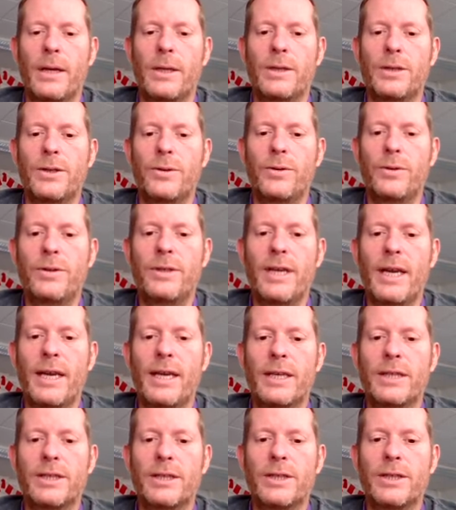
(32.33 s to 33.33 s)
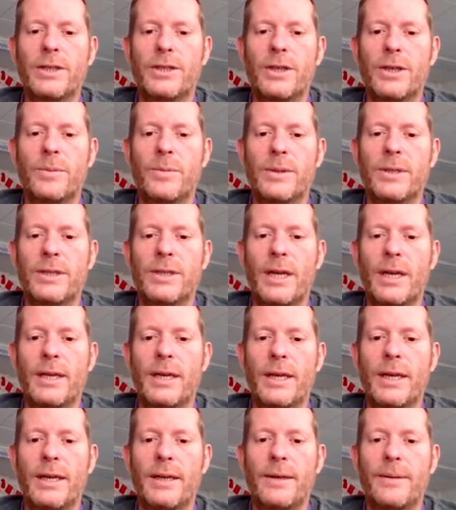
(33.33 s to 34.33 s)
So Route A is concerned with
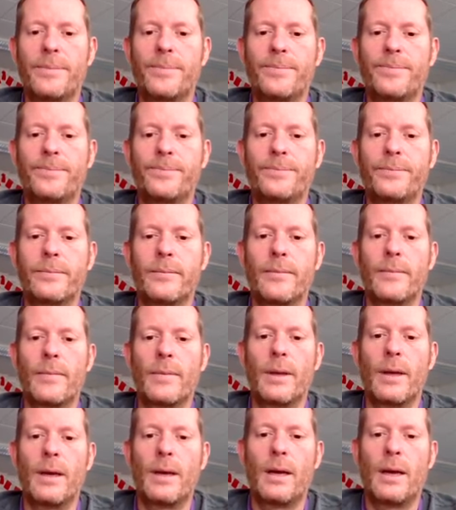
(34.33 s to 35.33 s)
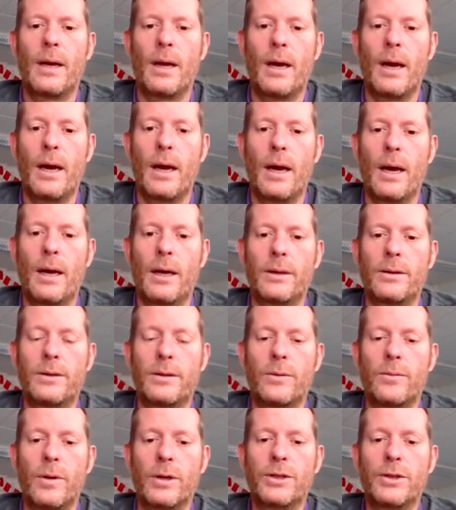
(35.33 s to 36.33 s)
studying the
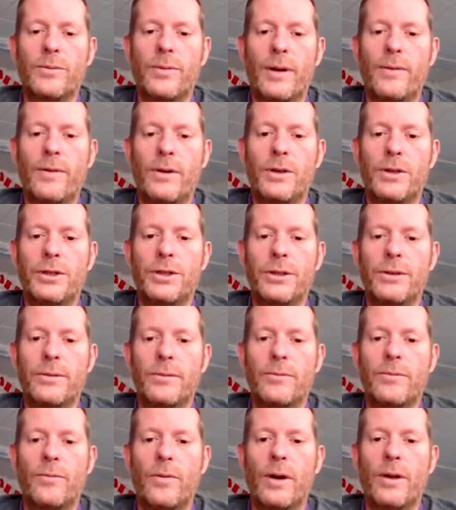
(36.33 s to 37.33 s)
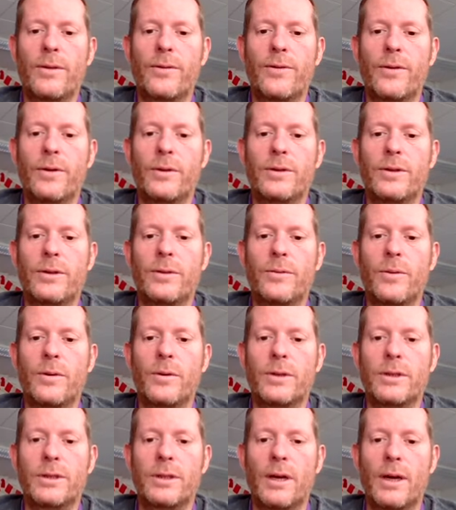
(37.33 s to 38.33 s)
Russian Revolution right through to the
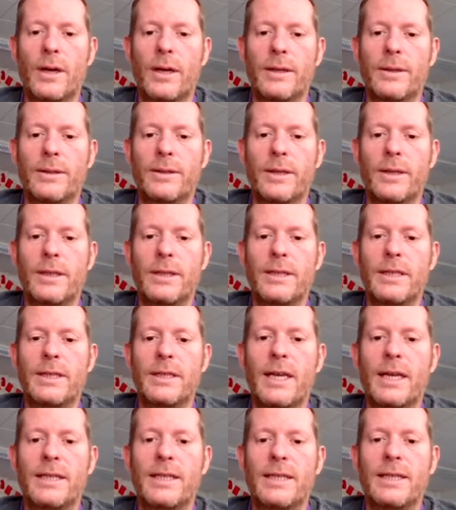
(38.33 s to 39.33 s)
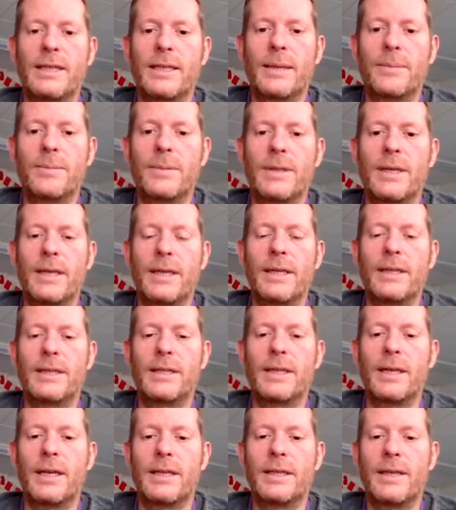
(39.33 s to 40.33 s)
rule of Stalin. So this is 1917 to
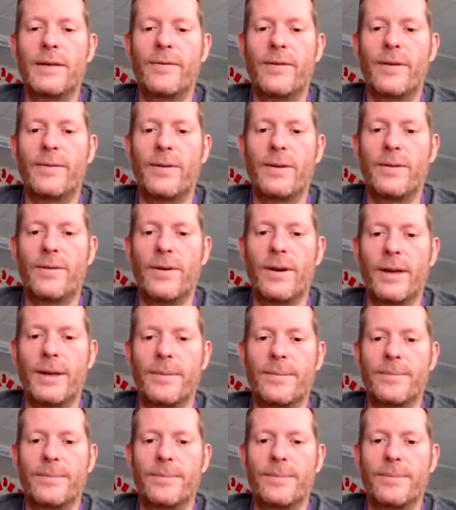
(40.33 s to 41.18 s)
1953.